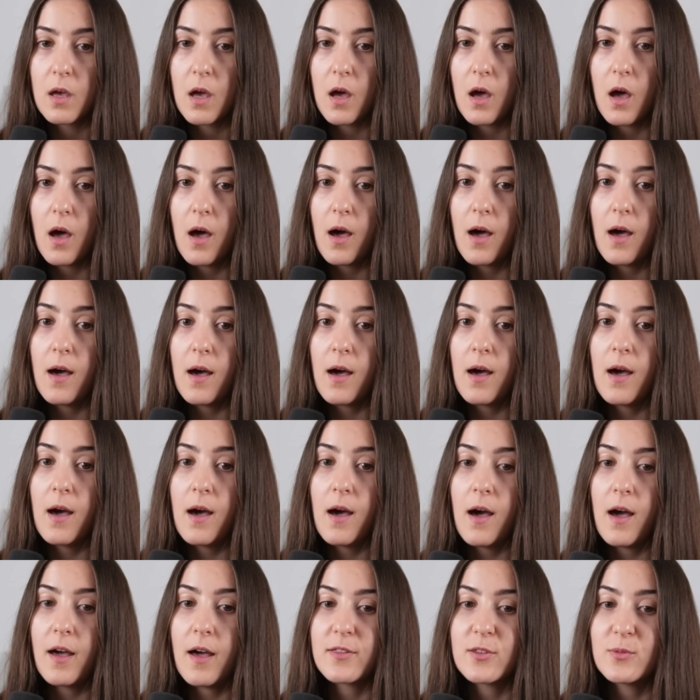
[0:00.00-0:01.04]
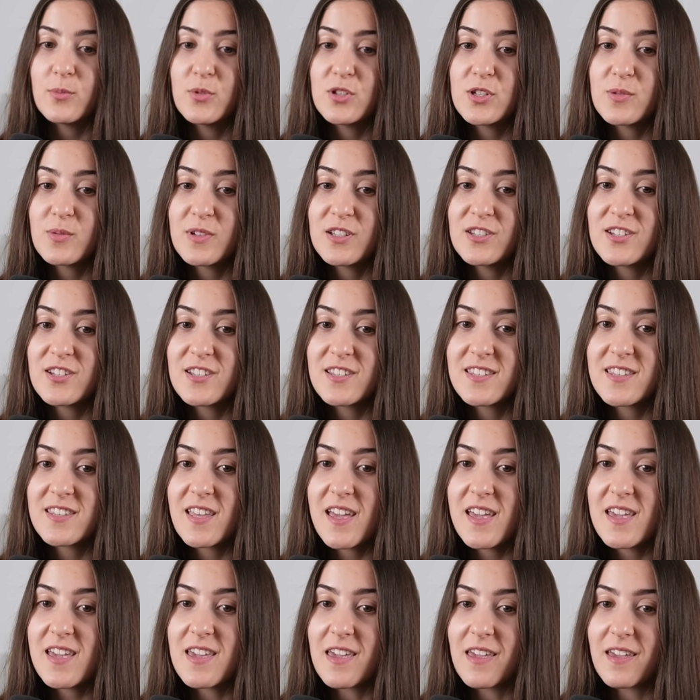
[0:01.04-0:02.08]
Ah, the bishop can just
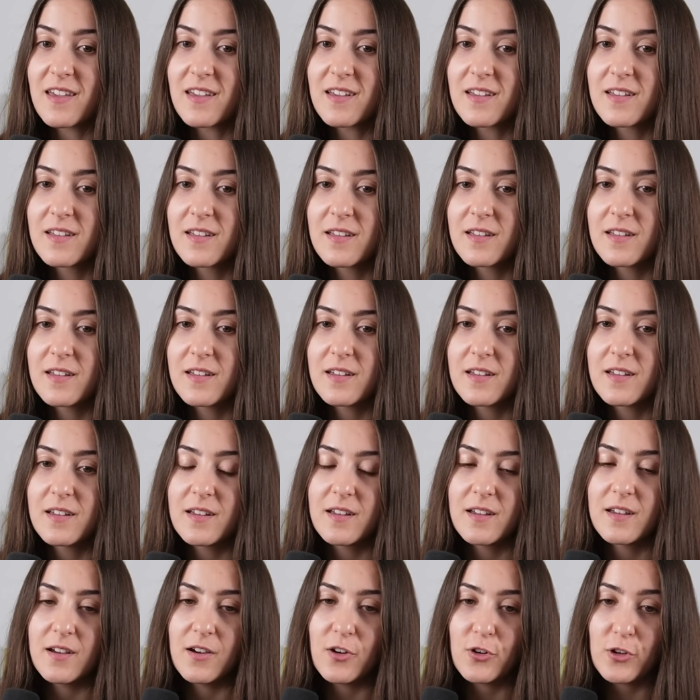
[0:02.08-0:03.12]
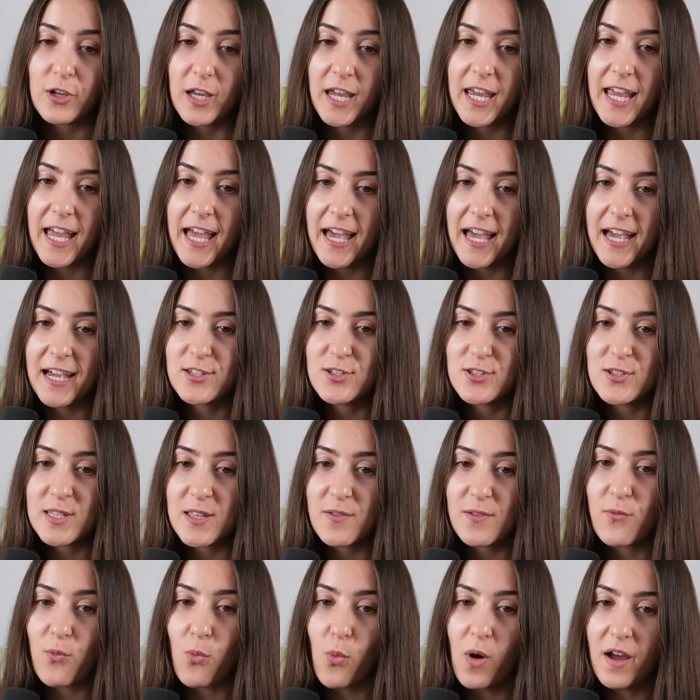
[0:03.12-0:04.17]
take. Okay, I just
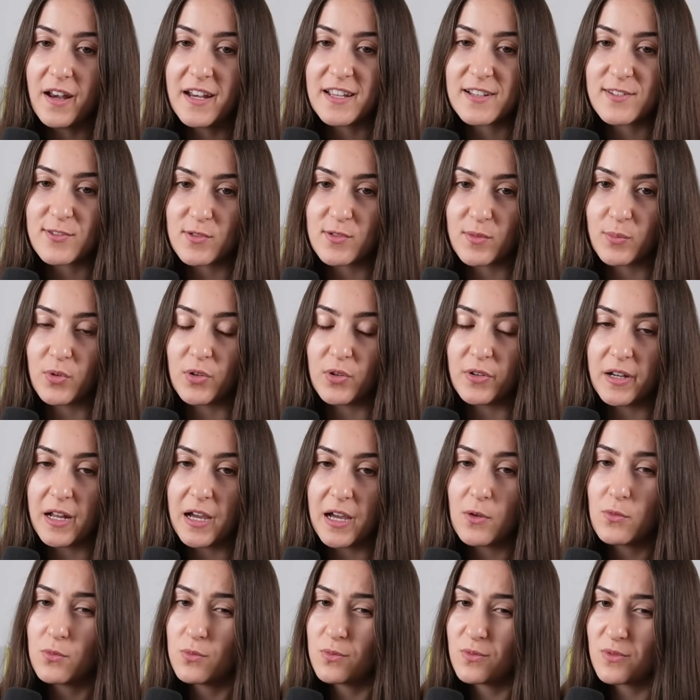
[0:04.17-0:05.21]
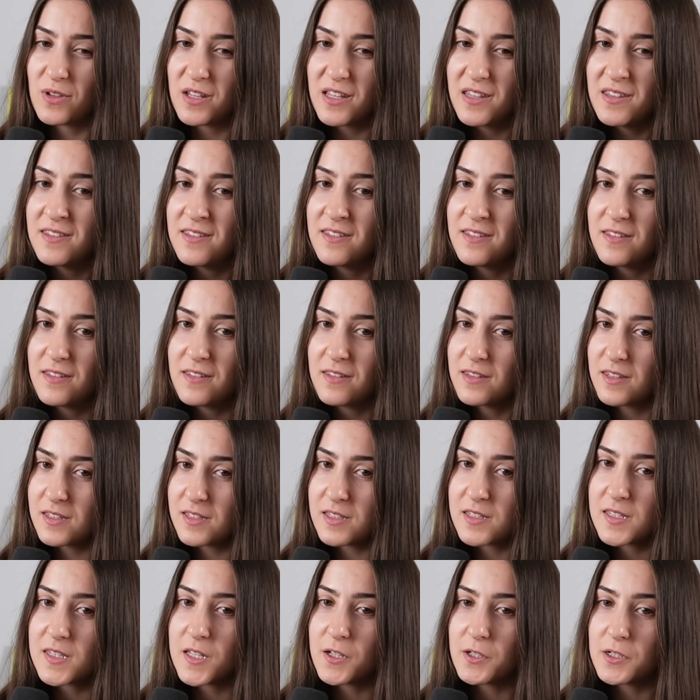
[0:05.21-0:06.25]
have 1 extra pawn now, and this is
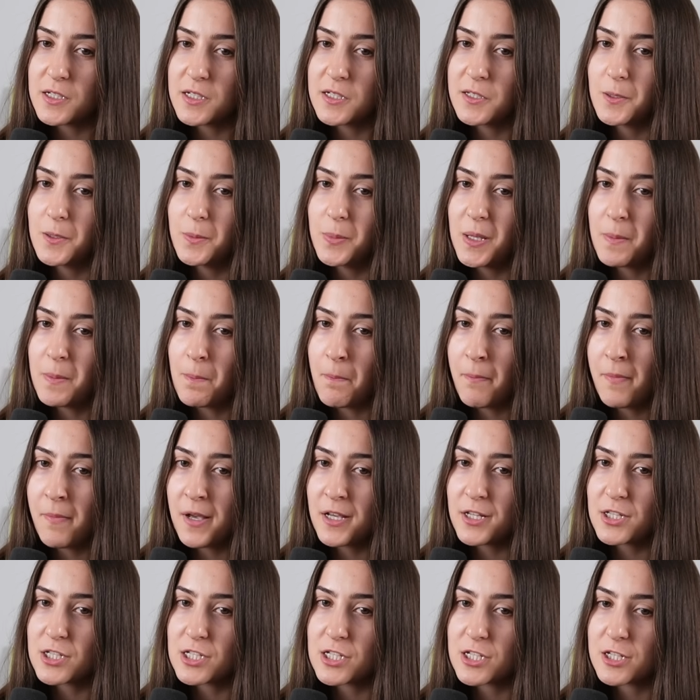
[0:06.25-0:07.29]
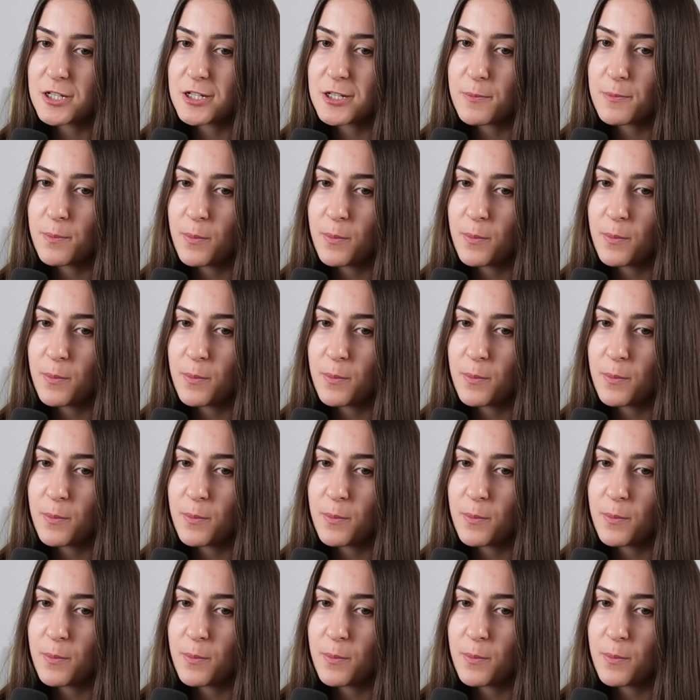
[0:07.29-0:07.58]
starting to be much